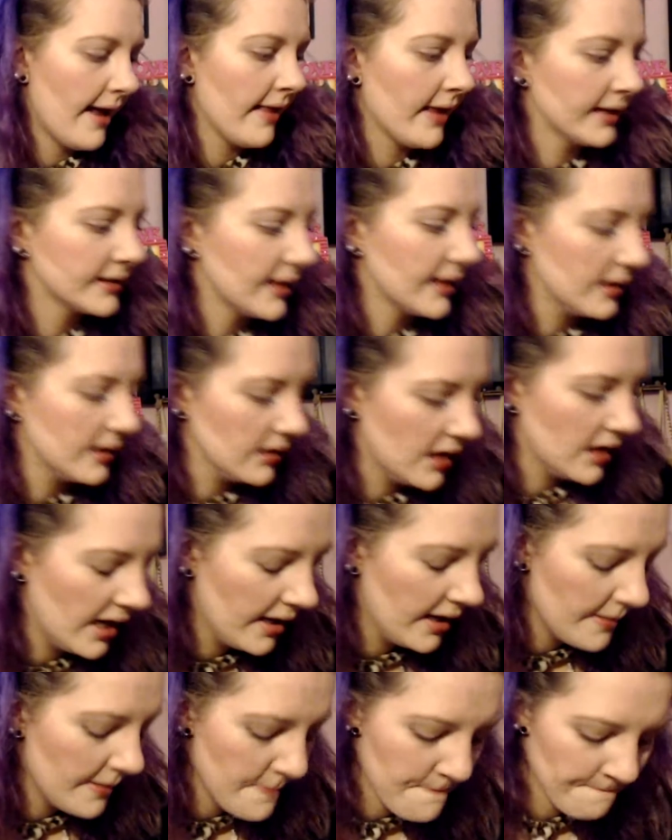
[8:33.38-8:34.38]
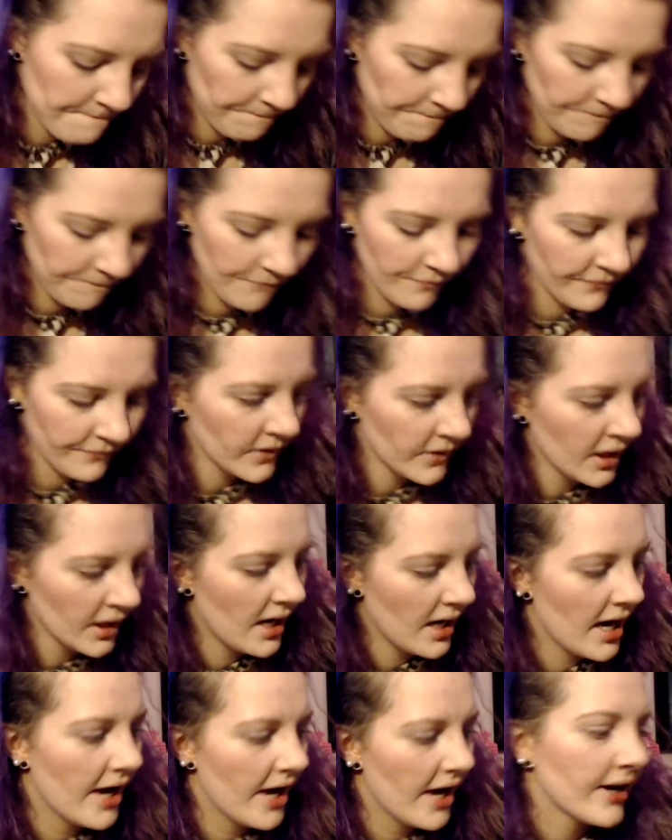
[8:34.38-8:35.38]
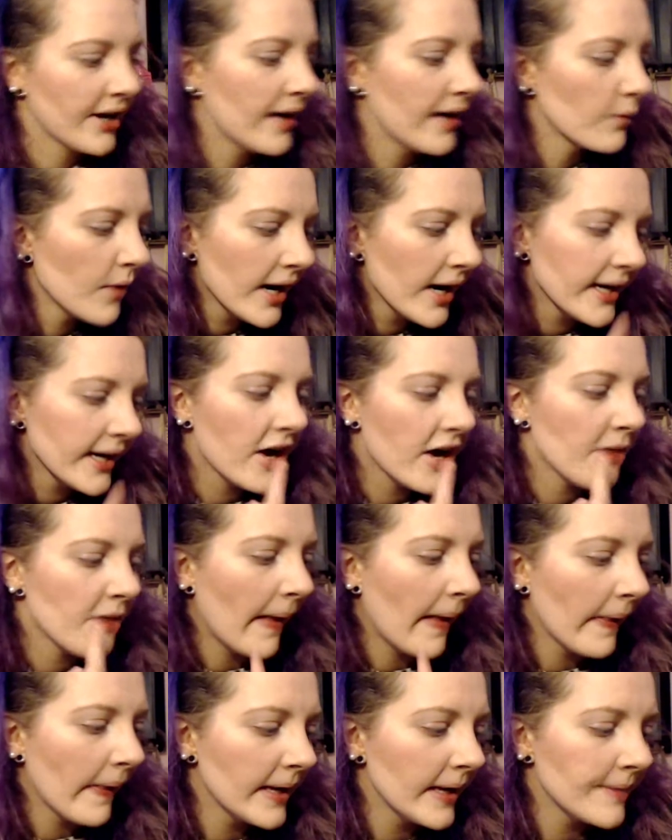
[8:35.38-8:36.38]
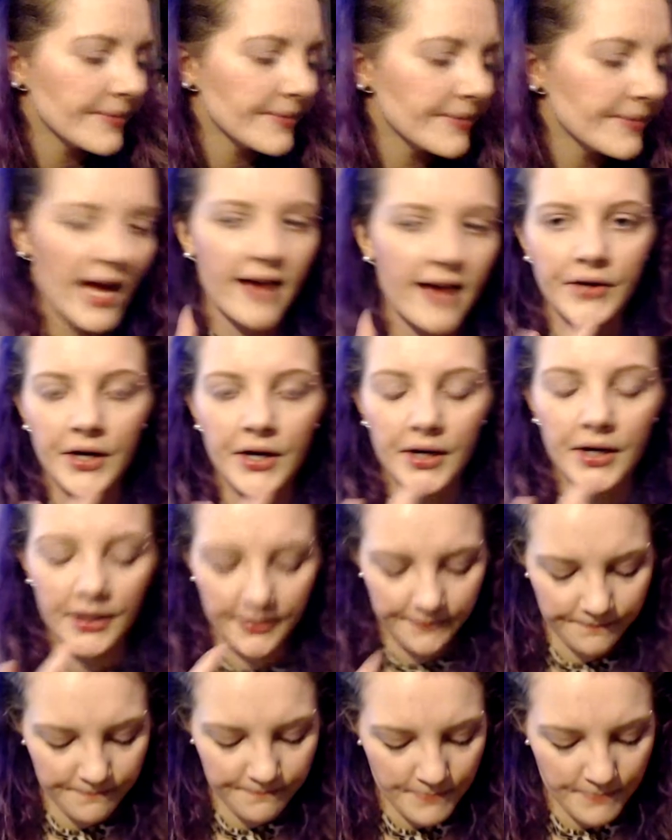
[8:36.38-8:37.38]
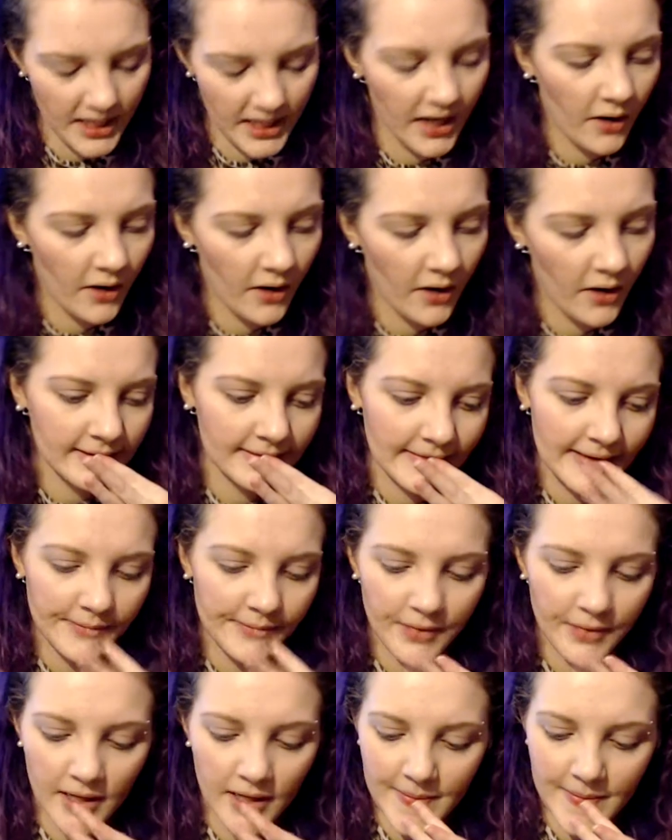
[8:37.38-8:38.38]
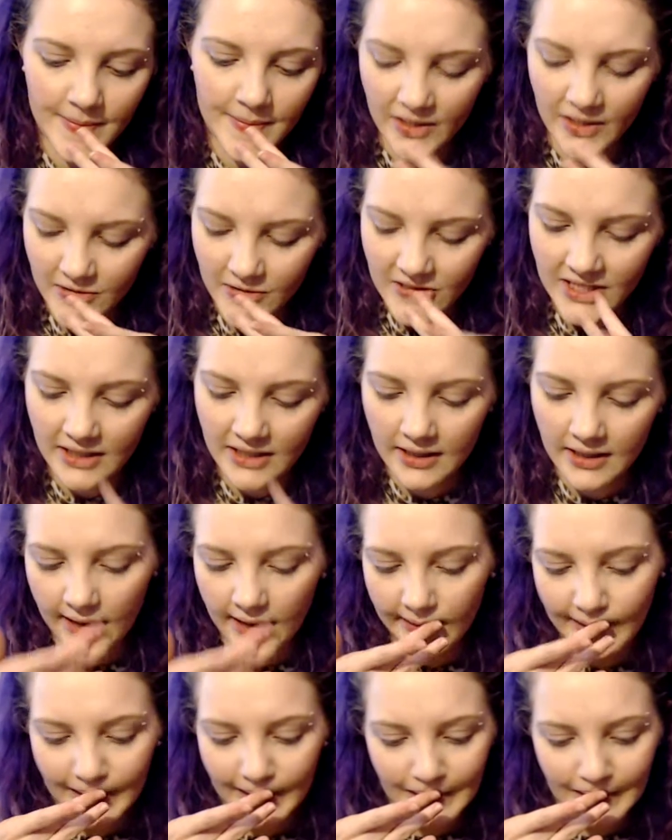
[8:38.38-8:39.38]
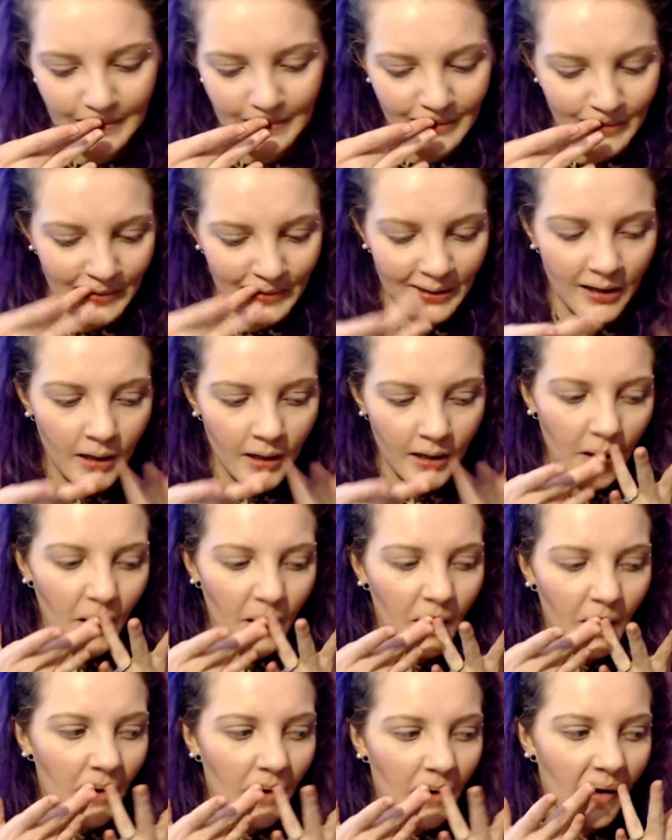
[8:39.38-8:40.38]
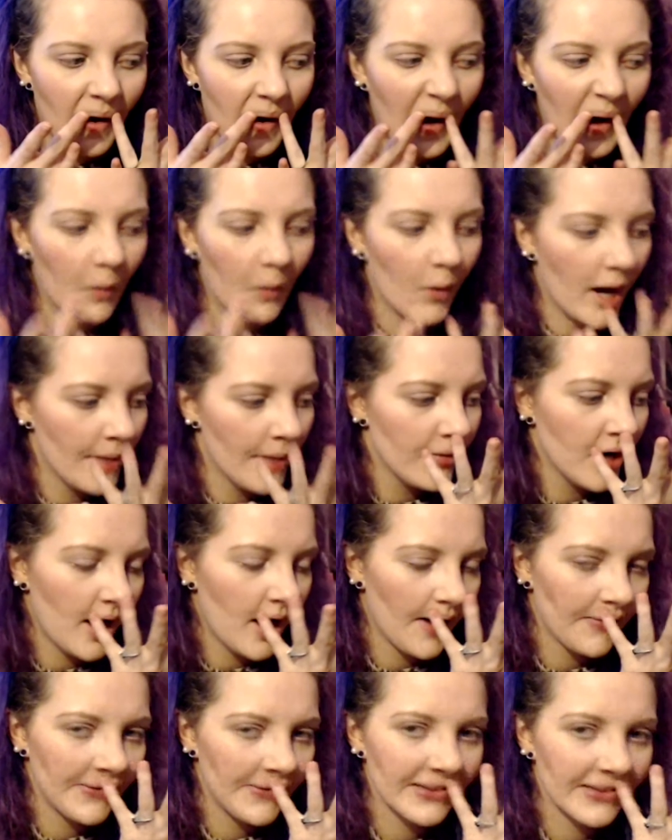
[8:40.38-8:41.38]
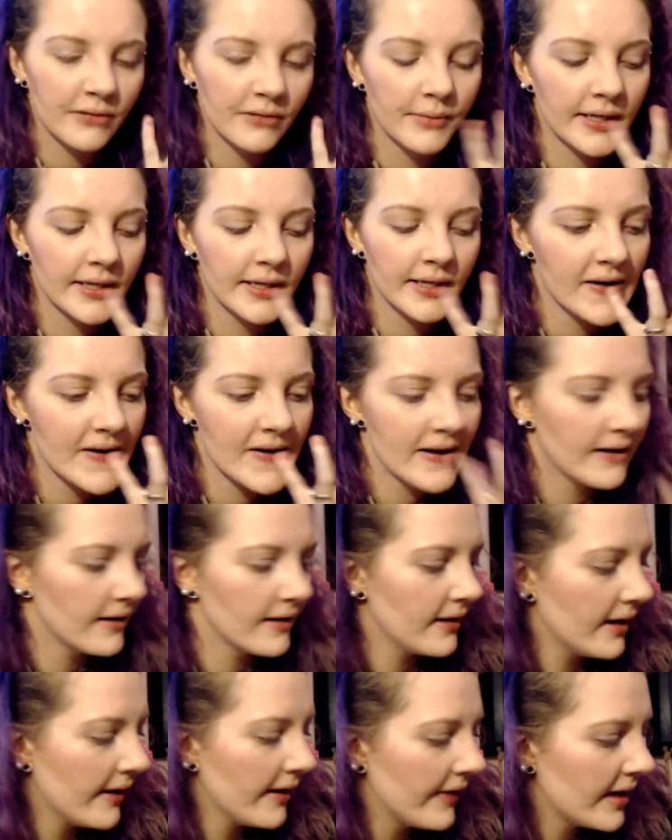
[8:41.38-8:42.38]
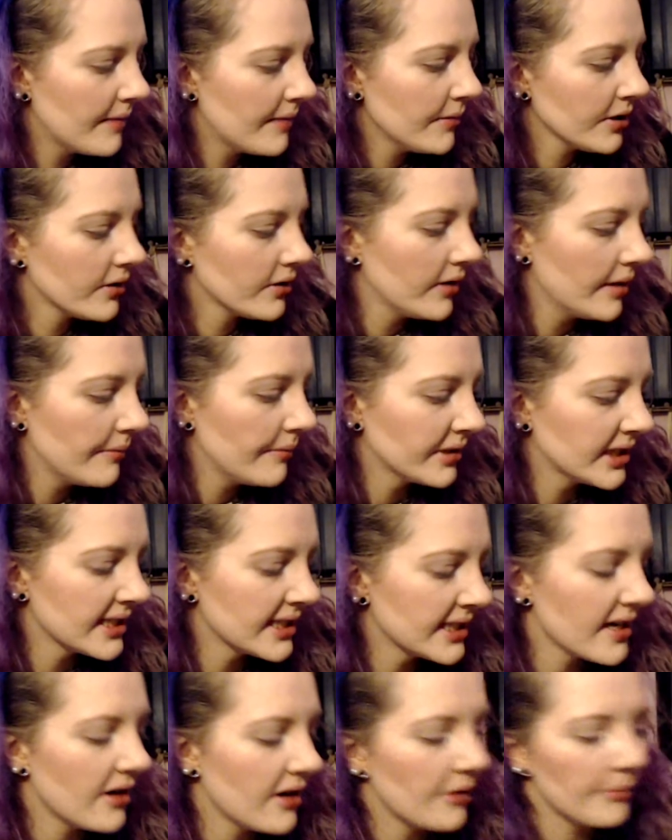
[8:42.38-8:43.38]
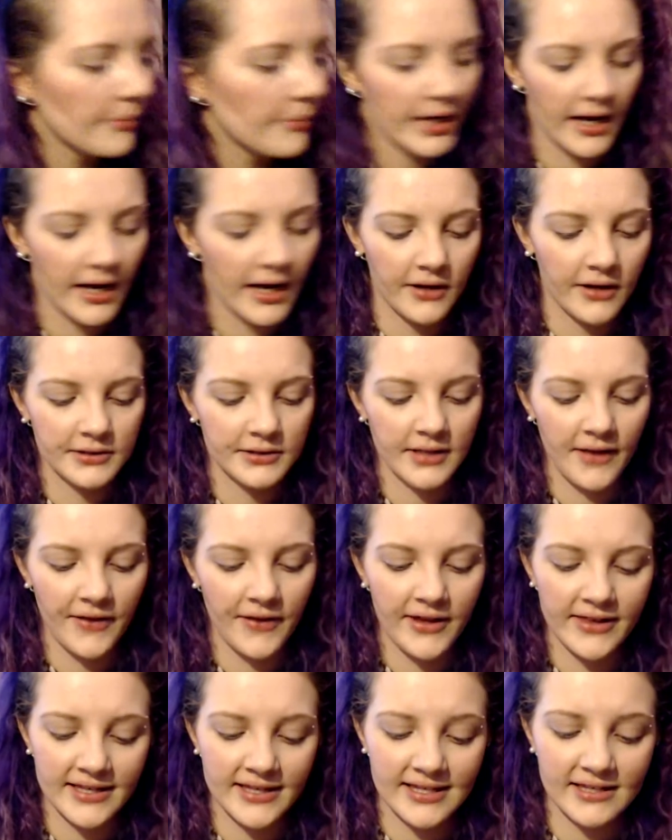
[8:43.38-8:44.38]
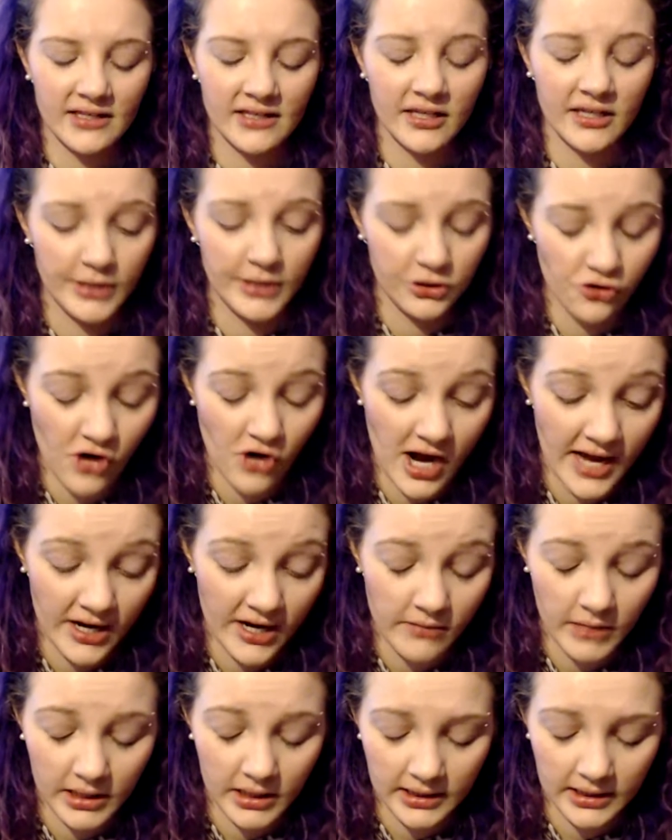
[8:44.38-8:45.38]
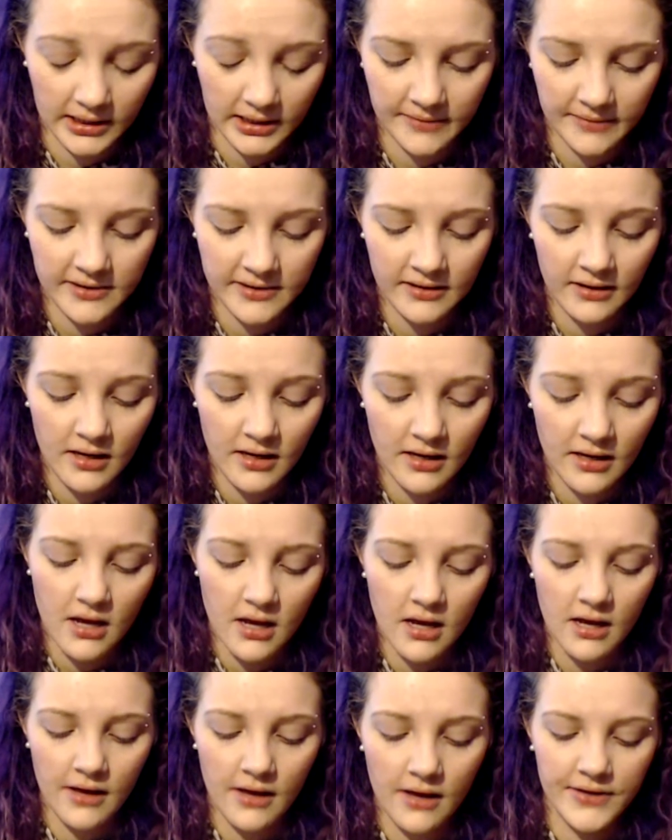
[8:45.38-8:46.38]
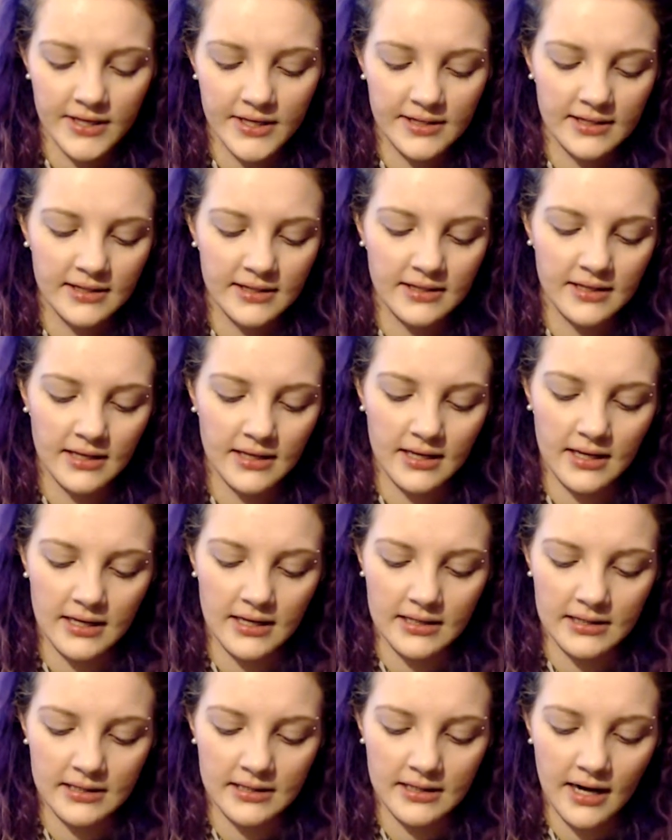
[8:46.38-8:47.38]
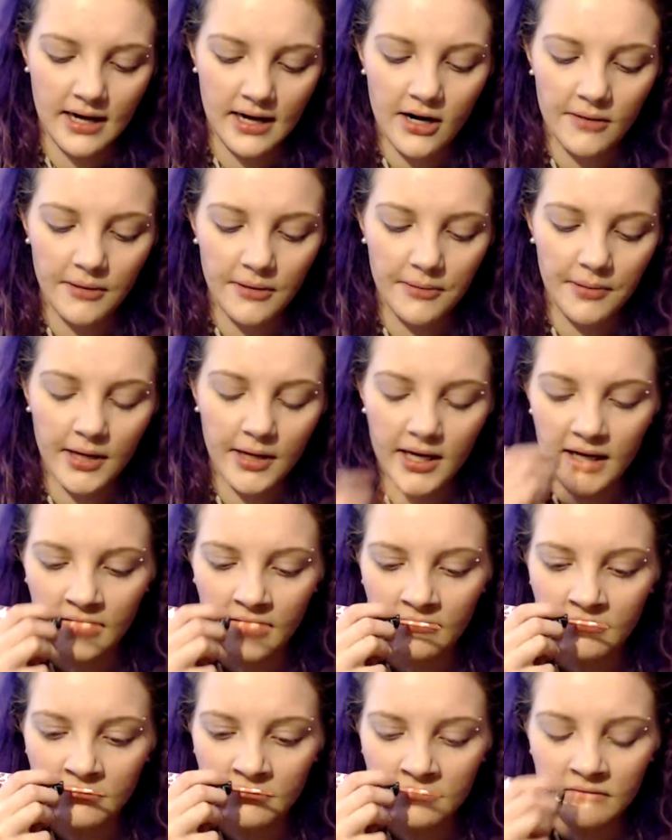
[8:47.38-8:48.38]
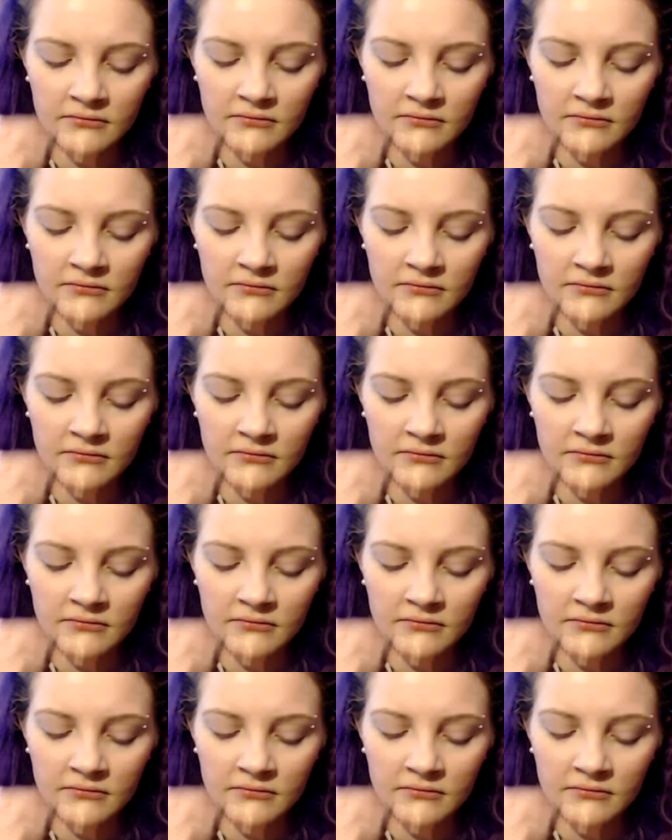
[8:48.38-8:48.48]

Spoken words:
I like that a lot. Okay, and right now on my lips, I have a EOS lip balm, so I'm just going to kind of wipe it off a little bit. And then I'm going to go ahead and put this on because I think this is going to be drying on my lips. This is Dare to be Pink.